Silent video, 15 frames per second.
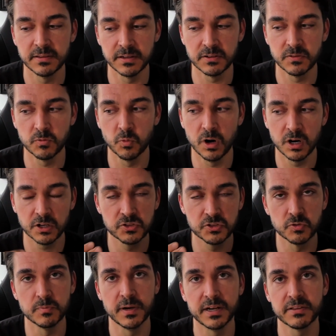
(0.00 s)
walks
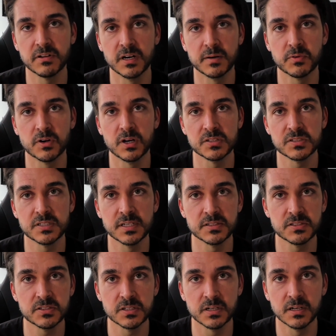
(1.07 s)
through my thought
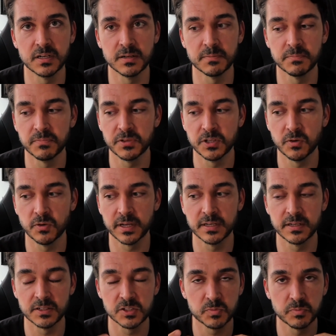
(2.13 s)
process. I can
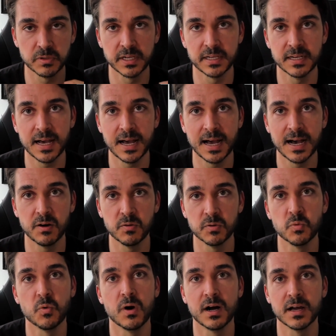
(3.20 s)
explain how
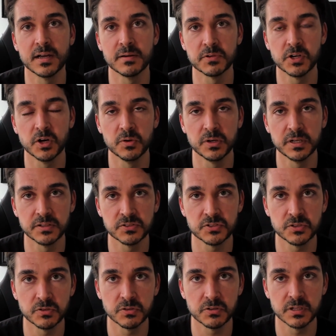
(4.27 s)
and why I'm coding a
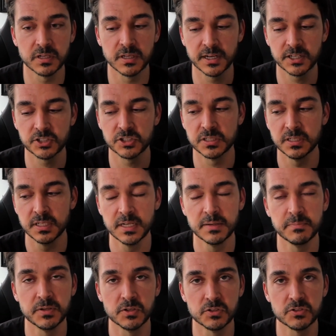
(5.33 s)
certain thing. It actually
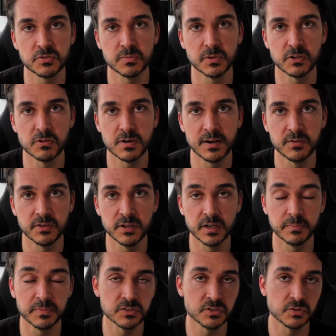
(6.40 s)
builds from the ground
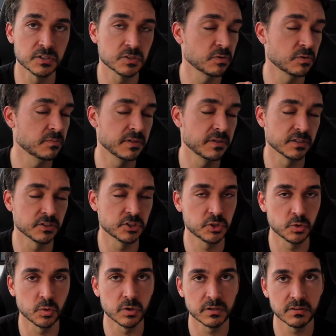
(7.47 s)
up. And so this wouldn't be a
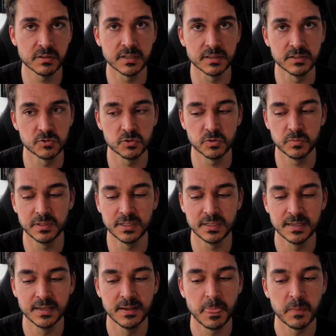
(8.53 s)
short thing. This would be
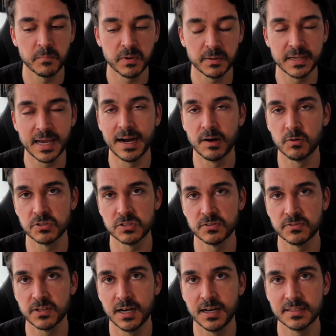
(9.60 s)
probably hours of
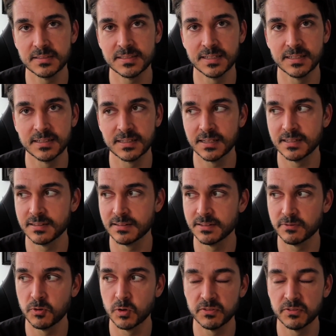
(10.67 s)
content, kind of like
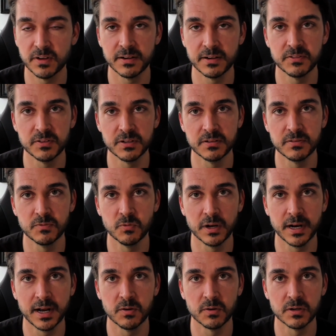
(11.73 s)
45 to 1
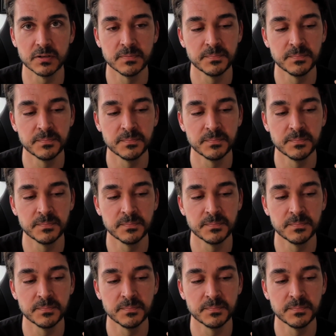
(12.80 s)
hour,